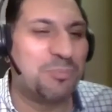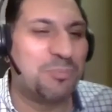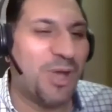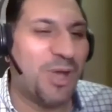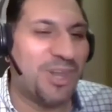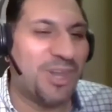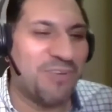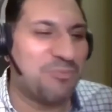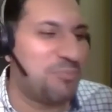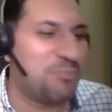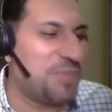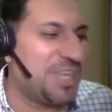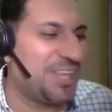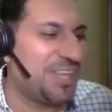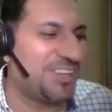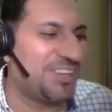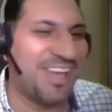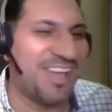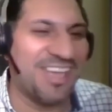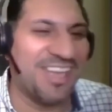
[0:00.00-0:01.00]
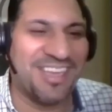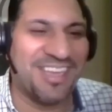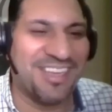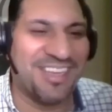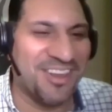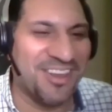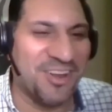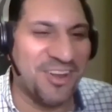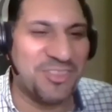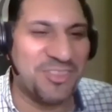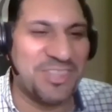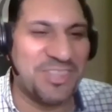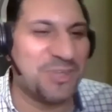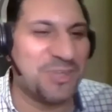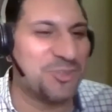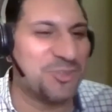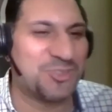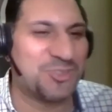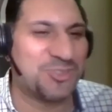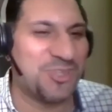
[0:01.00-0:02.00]
pull off me like, you know,
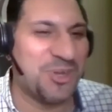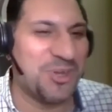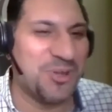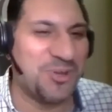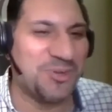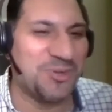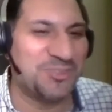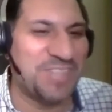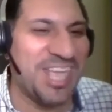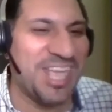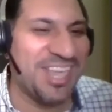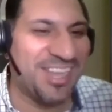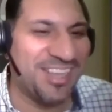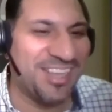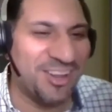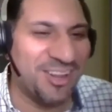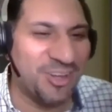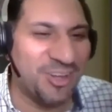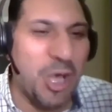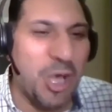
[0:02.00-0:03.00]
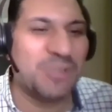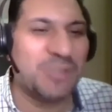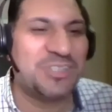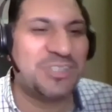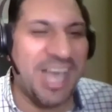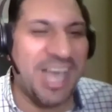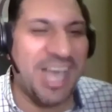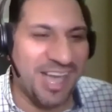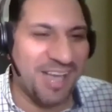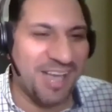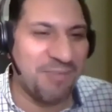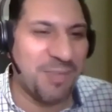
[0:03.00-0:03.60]
things, you know, taking a long time.